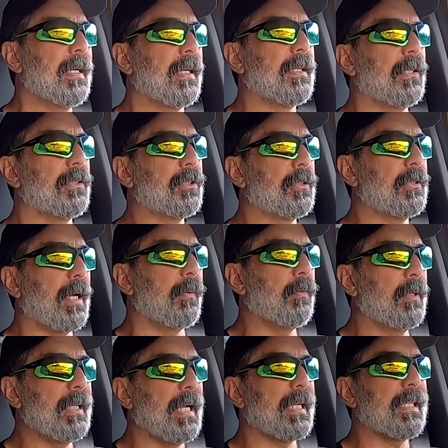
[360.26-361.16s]

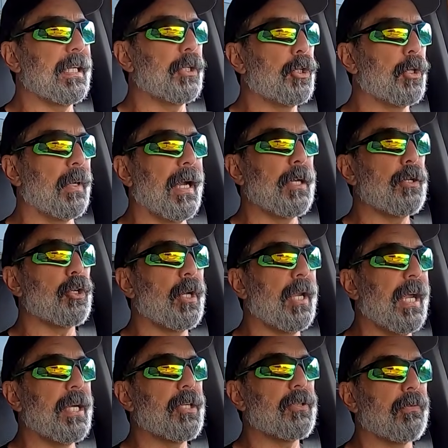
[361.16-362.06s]
get your
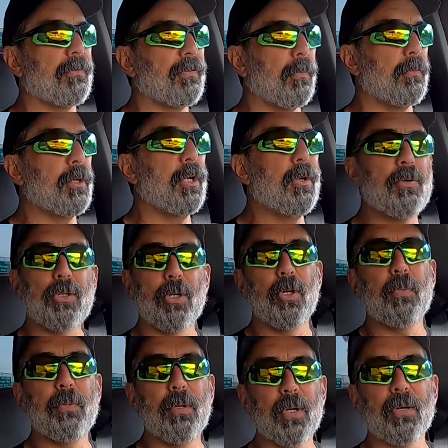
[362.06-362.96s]
education from YouTube